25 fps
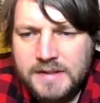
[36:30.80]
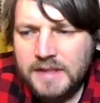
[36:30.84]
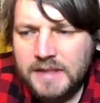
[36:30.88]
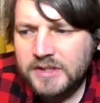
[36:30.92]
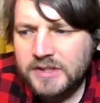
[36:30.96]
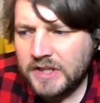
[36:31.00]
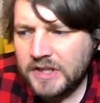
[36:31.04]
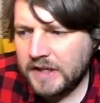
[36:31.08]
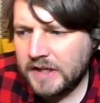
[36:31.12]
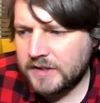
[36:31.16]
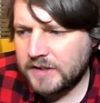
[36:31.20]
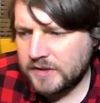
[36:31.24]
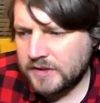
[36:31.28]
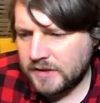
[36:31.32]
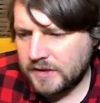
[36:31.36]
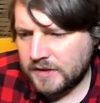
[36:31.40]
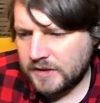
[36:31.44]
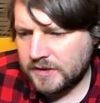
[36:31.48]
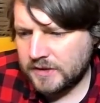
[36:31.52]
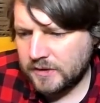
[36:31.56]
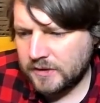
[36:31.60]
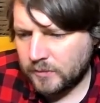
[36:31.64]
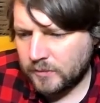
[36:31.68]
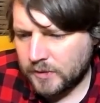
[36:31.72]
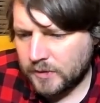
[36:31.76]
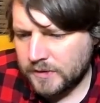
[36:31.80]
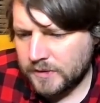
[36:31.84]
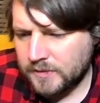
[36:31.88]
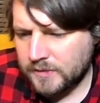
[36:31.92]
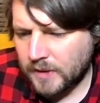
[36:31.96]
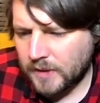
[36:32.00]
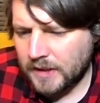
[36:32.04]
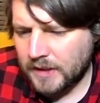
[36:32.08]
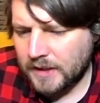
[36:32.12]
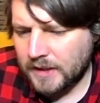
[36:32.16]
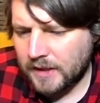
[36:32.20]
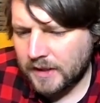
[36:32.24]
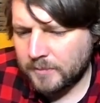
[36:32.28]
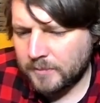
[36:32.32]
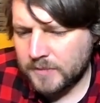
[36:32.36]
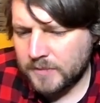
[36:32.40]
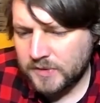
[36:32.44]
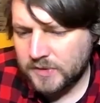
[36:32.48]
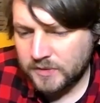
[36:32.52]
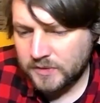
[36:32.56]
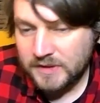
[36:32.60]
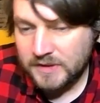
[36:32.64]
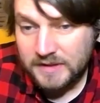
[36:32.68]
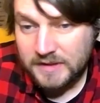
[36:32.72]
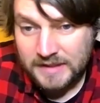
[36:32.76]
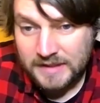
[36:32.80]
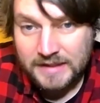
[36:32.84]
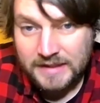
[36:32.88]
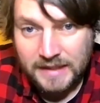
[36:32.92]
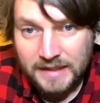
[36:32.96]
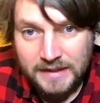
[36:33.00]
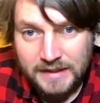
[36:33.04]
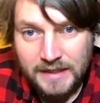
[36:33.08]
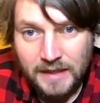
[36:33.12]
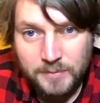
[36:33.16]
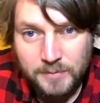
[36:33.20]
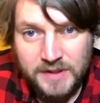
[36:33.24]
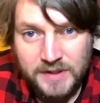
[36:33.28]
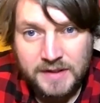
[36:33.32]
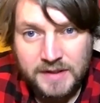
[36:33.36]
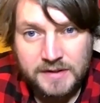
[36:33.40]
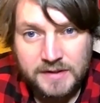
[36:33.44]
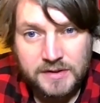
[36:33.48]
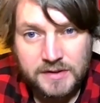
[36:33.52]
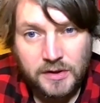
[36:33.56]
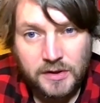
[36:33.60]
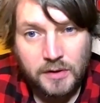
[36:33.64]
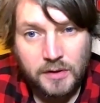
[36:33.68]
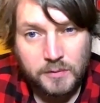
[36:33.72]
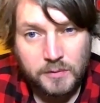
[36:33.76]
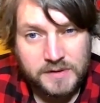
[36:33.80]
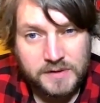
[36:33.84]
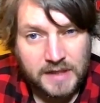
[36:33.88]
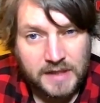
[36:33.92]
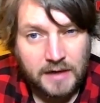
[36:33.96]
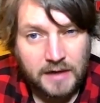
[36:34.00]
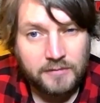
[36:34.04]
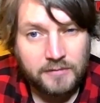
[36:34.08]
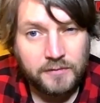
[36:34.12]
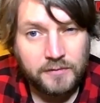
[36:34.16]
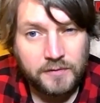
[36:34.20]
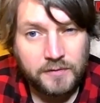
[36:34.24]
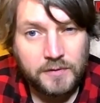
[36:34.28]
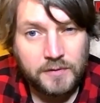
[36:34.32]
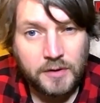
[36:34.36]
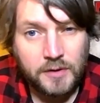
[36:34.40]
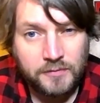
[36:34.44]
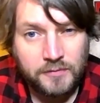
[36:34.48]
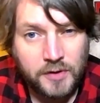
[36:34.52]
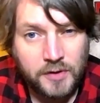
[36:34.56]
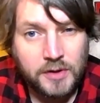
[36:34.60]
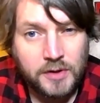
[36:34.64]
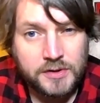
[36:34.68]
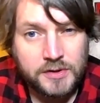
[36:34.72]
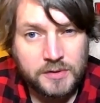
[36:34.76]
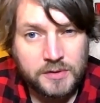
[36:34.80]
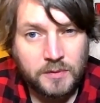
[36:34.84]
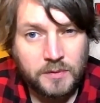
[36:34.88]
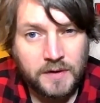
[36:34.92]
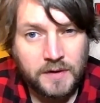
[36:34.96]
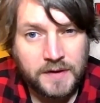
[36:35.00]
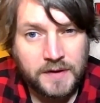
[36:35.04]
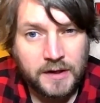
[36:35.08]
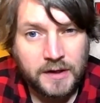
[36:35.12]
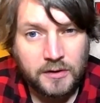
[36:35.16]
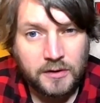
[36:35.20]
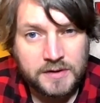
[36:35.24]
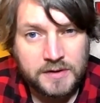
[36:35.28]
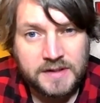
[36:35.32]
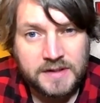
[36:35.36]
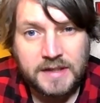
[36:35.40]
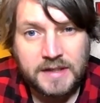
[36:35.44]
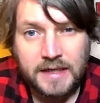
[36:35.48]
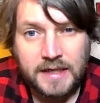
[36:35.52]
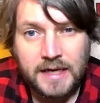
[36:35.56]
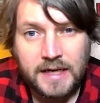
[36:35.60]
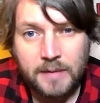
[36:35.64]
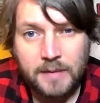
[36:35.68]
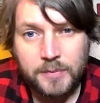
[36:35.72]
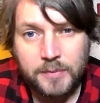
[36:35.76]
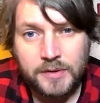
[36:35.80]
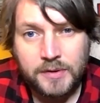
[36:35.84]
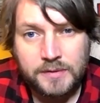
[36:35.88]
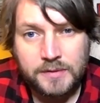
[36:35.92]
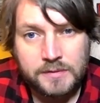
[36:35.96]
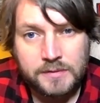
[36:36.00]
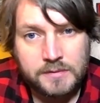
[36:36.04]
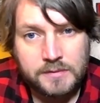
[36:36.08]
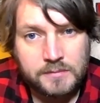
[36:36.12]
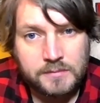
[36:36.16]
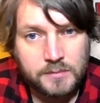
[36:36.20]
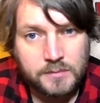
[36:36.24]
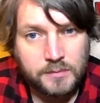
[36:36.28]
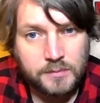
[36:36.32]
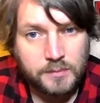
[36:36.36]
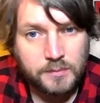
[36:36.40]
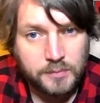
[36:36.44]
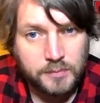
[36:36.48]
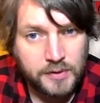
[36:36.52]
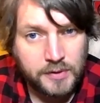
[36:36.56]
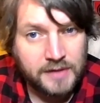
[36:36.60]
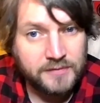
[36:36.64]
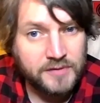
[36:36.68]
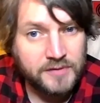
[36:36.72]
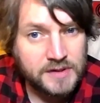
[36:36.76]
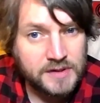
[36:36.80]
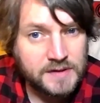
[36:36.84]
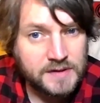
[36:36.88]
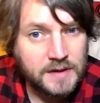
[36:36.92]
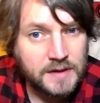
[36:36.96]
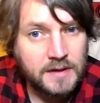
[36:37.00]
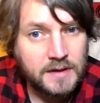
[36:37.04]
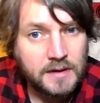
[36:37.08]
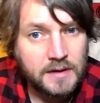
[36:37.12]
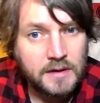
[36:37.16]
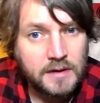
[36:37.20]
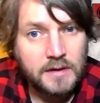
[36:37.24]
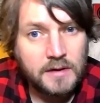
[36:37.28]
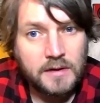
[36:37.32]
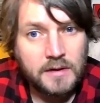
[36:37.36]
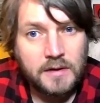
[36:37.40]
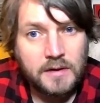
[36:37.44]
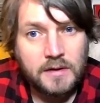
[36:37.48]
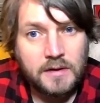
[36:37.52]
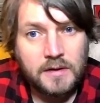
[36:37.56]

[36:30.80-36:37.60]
education that you're doing as well, so did that happen this year? Was that a virtual thing, or did that happen previously?